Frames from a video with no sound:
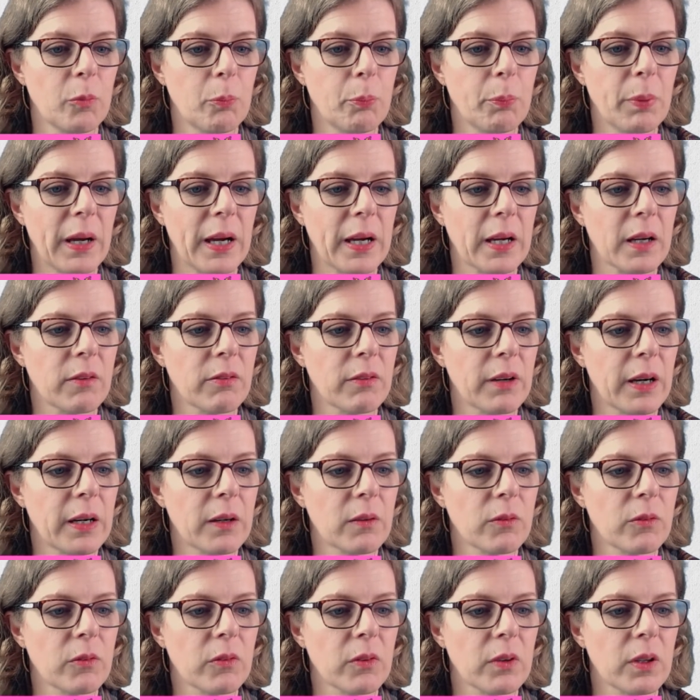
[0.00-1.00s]

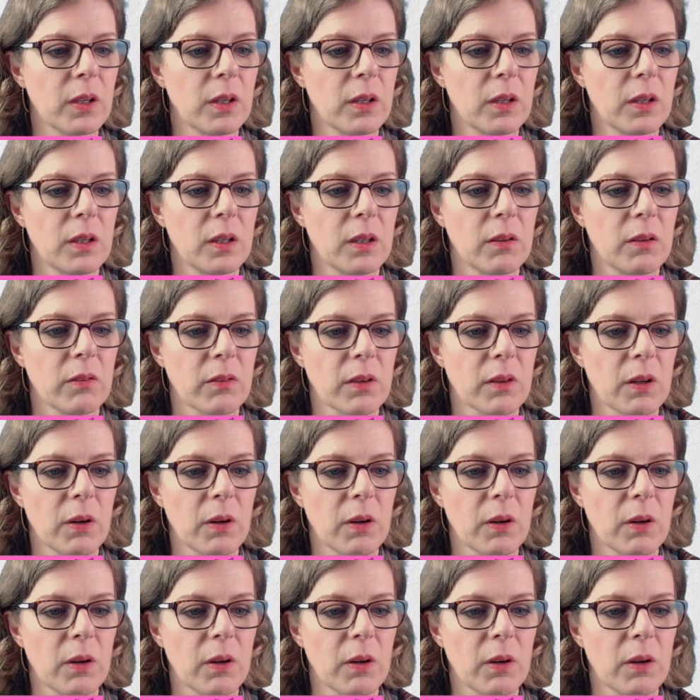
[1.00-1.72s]
background. So